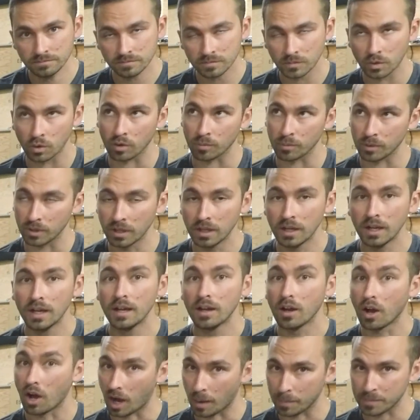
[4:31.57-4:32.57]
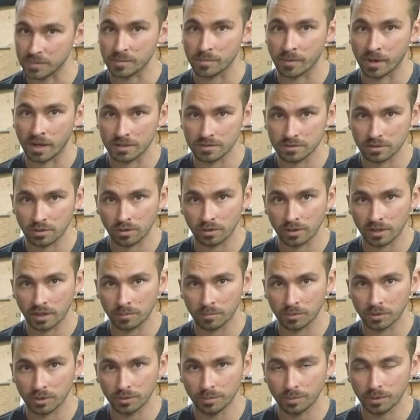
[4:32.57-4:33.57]
Normal, optimized
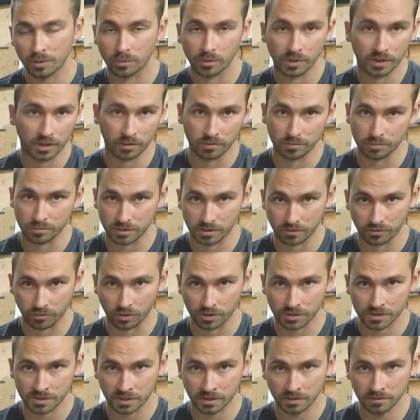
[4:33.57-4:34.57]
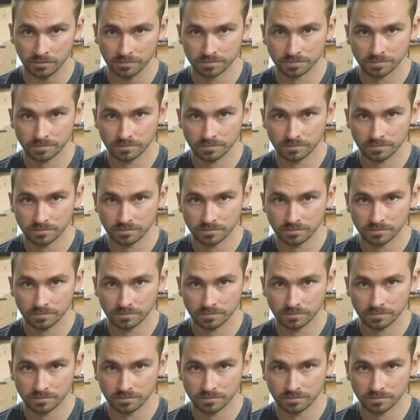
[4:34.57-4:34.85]
OEM loop without divorcing.